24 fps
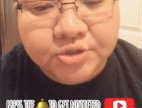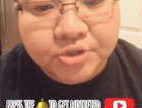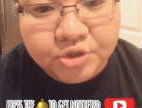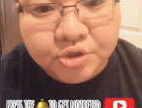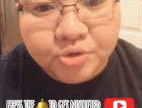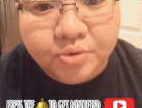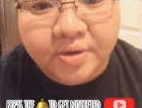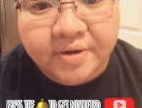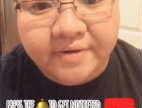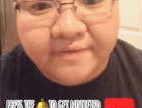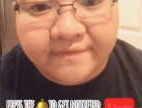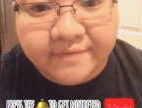to
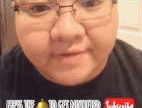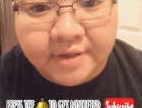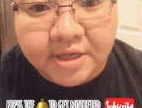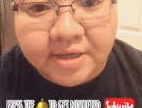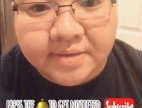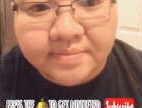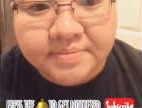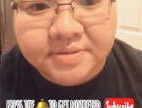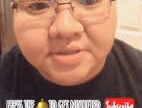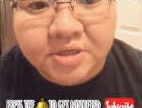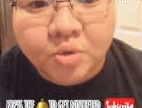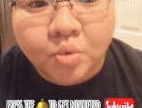twin
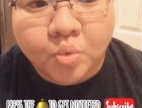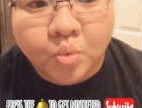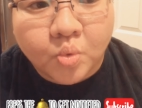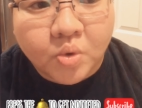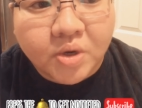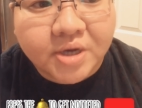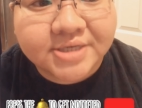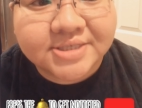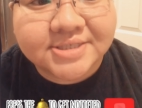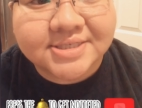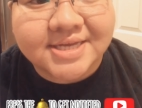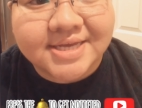flames and
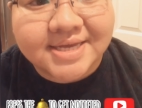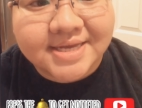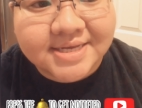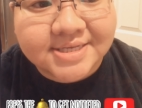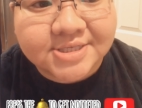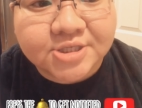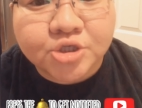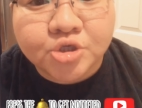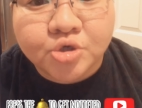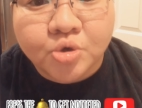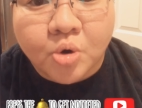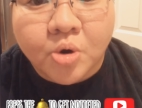what
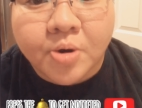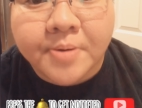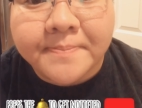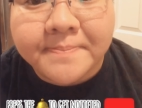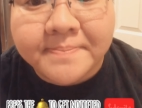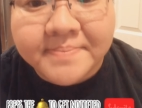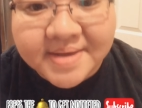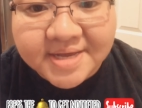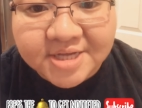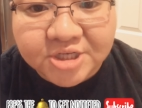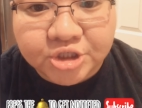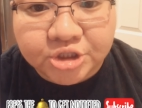is your
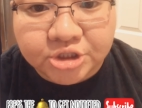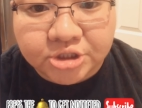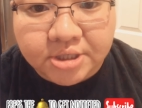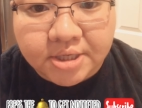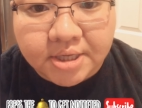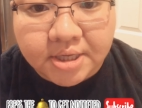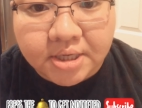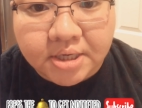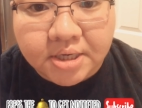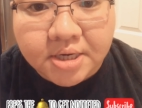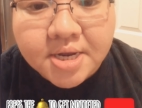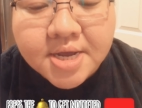
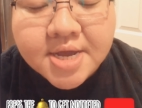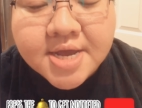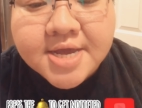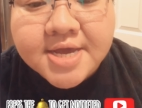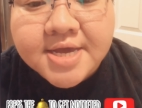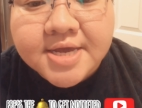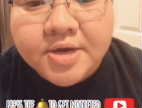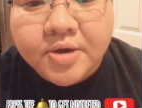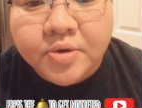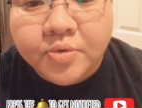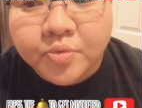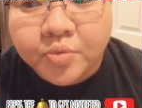mission
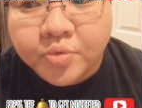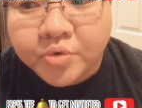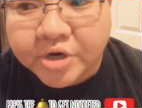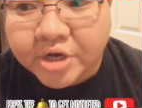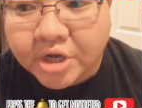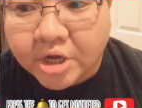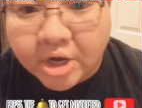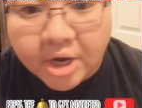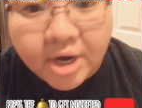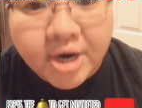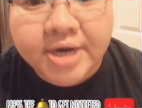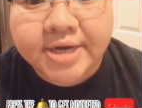
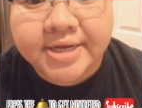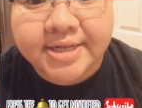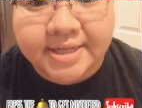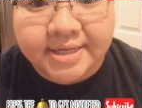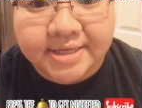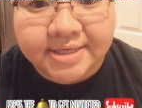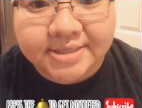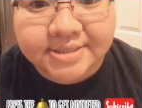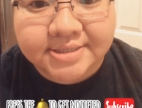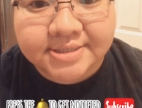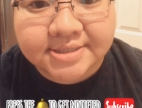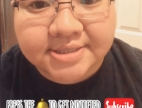
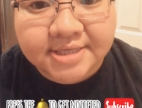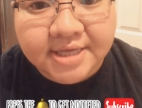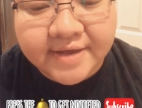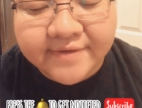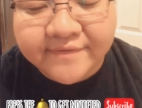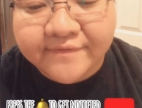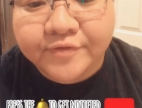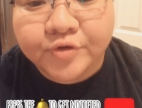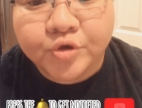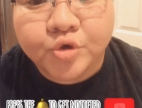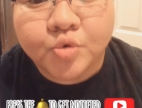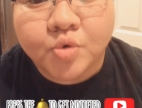regardless
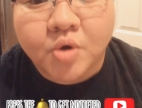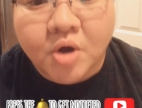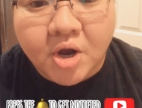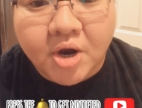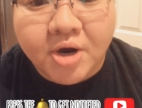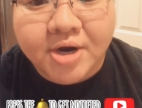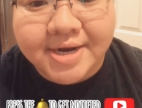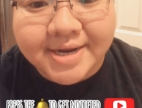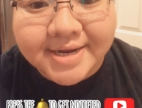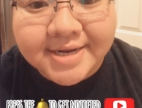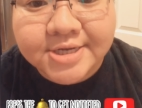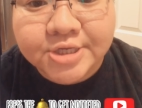if you
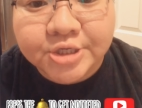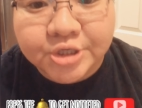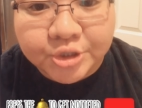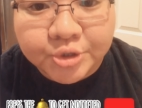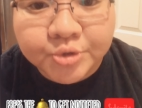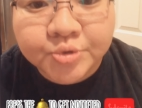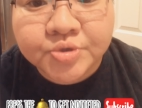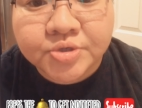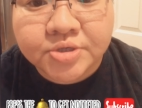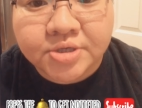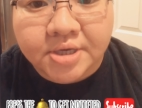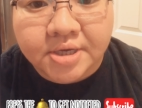are in
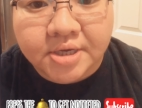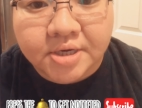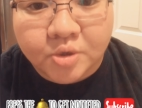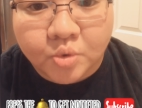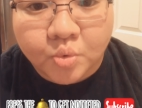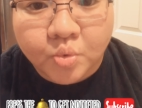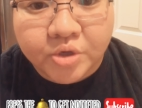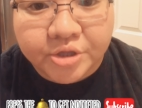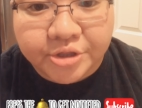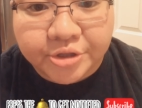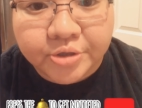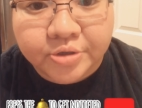union
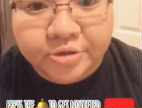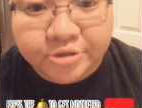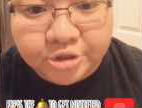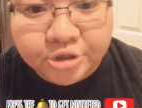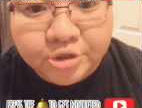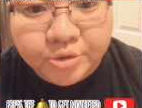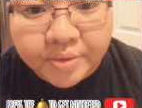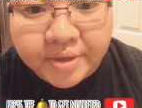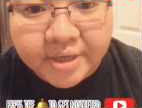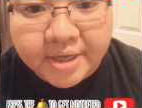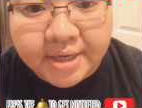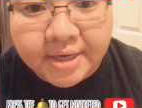with your
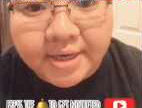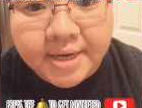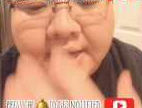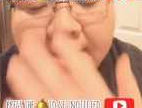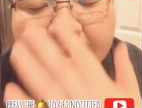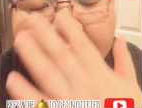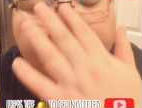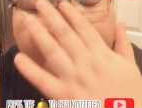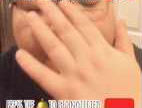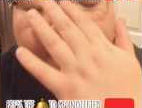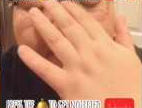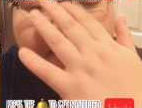twin
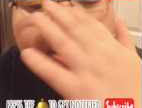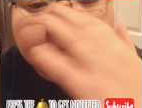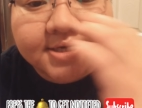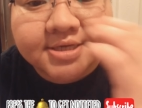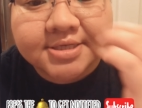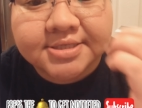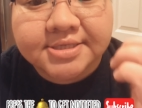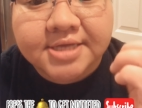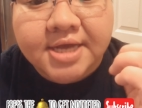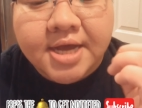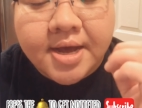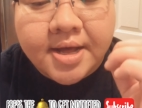
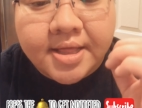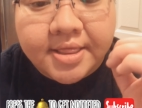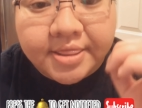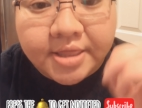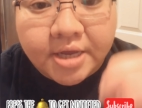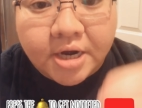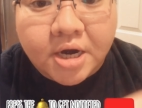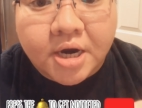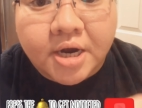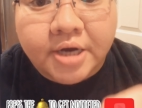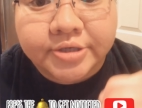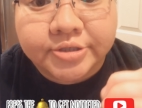because
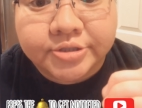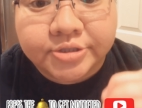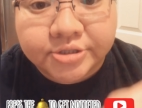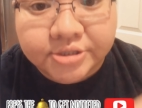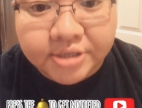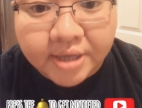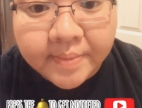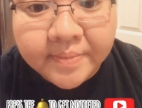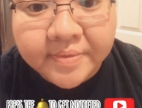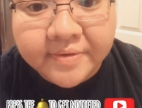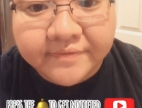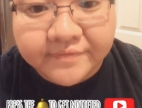there are
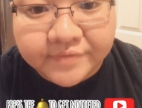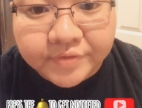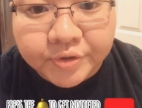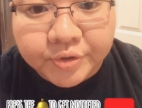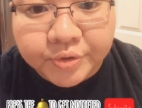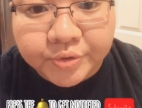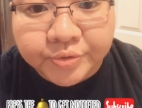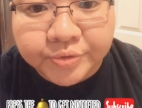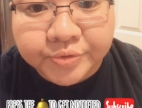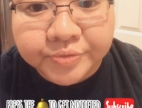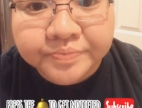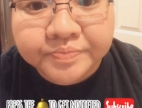some of
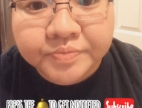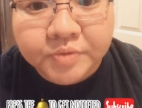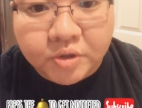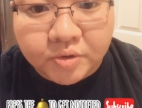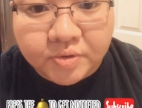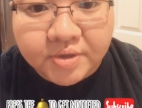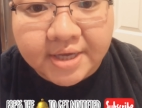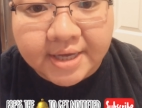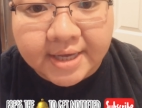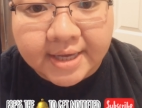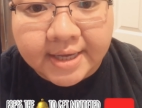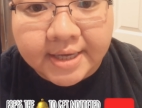you
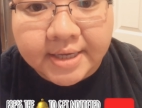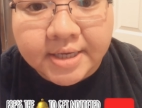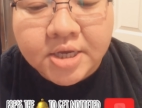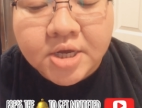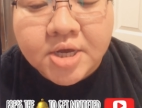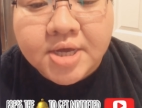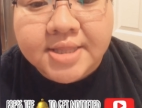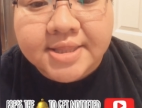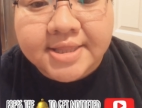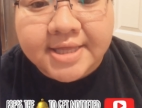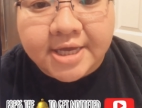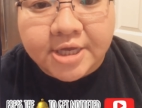okay
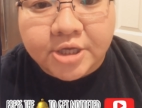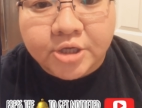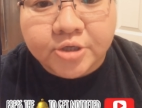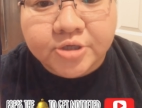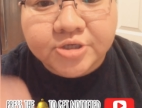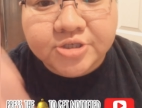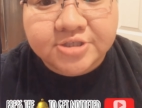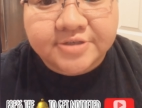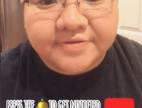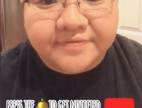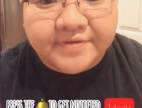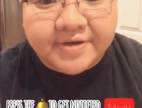that
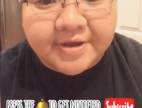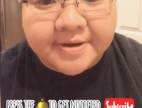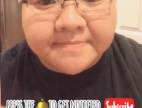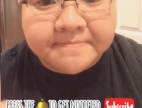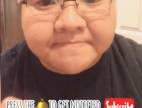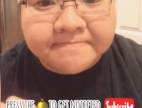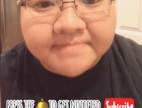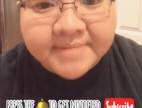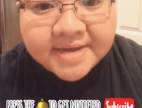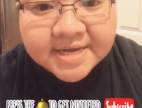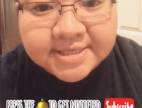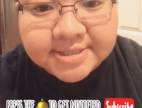your
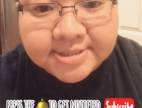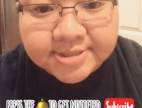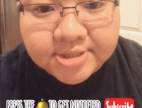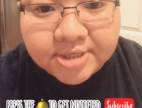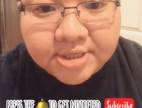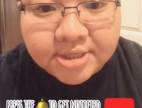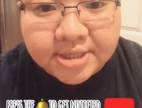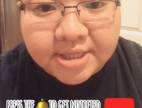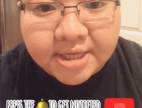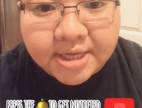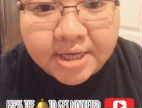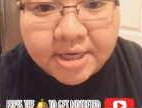divine
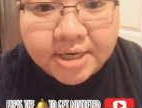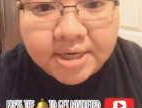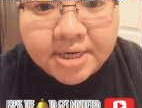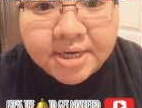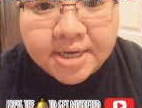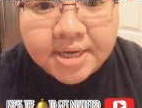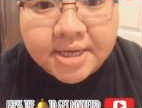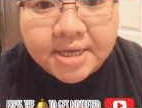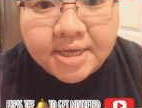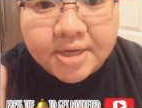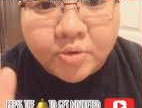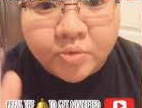masculine
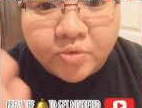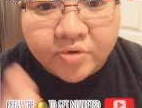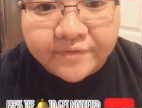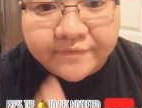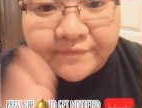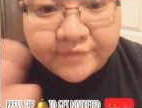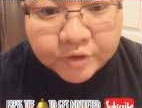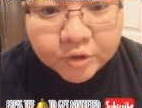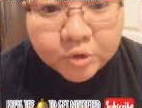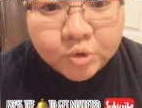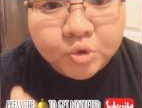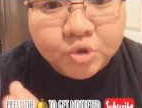
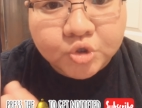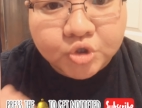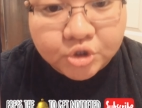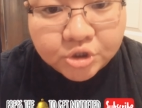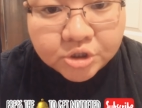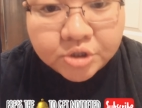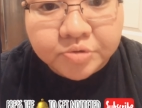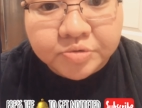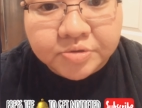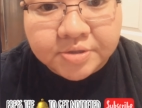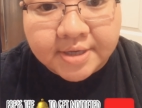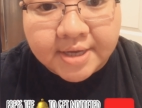refused
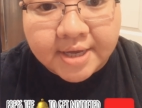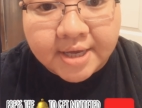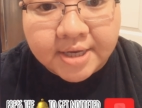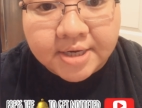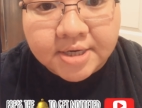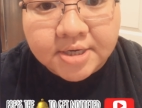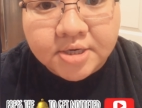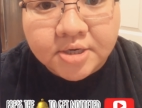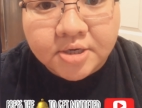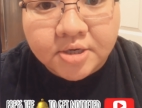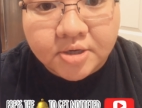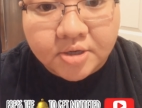
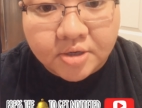union